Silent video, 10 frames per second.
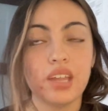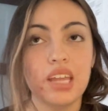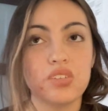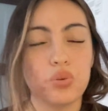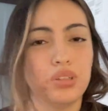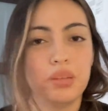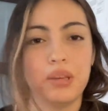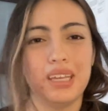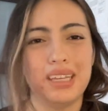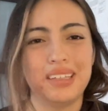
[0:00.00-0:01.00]
And so in the
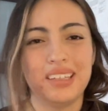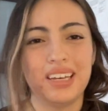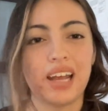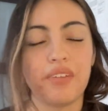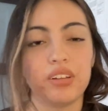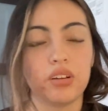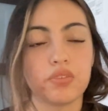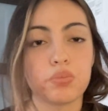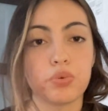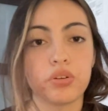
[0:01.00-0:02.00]
beginning, it didn't have a lot of
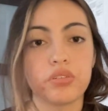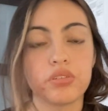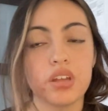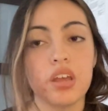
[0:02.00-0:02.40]
supporters.